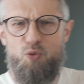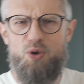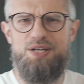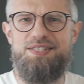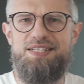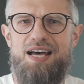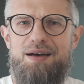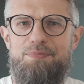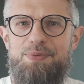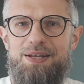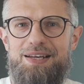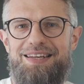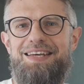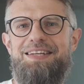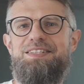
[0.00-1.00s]
What is up,
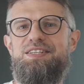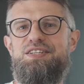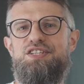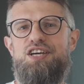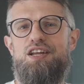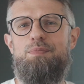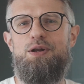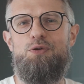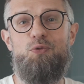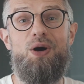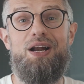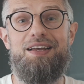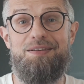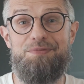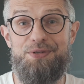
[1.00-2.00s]
ladies and gentlemen,
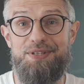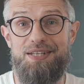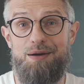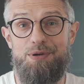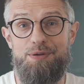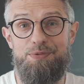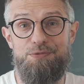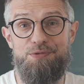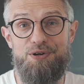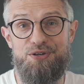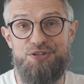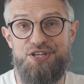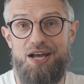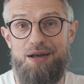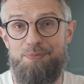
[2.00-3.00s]
welcome to WP
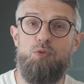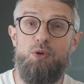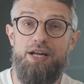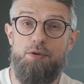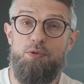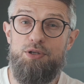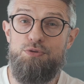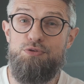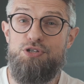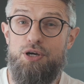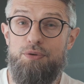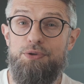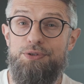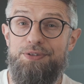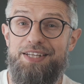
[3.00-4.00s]
Workshop. What I want to show
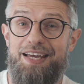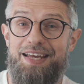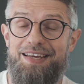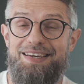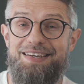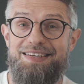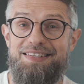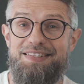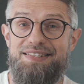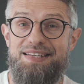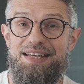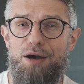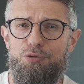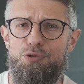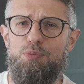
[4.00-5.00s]
you today is
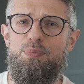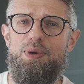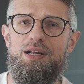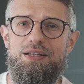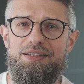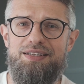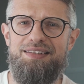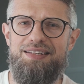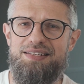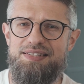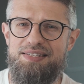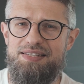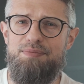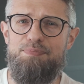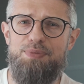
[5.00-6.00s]
how to build the
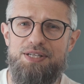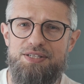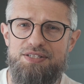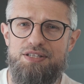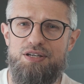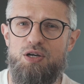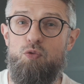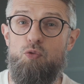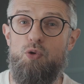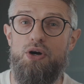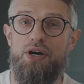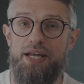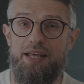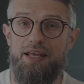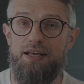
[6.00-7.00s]
simplest
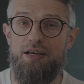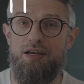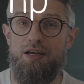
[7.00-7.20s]
working